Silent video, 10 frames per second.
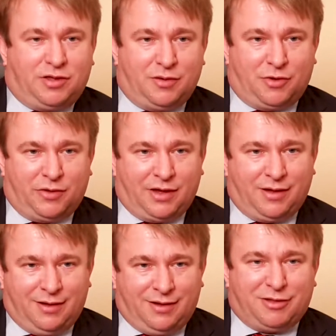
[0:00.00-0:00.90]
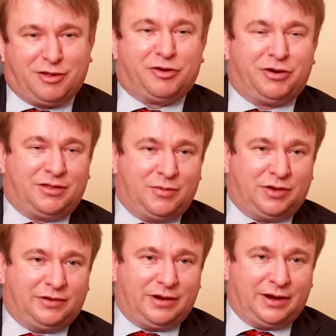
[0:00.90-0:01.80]
team or their security team
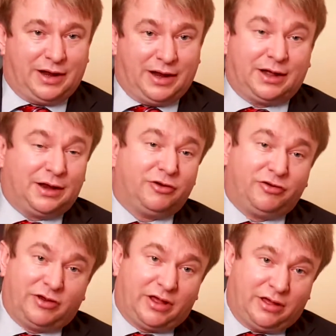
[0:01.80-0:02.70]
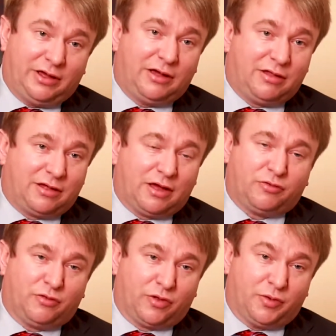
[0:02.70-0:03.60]
internally, and it can literally take years to get
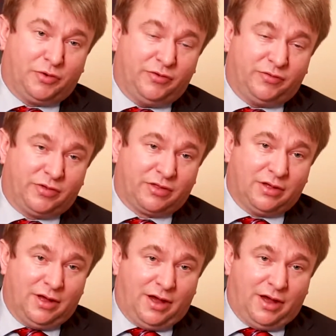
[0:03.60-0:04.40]
through all the approvals,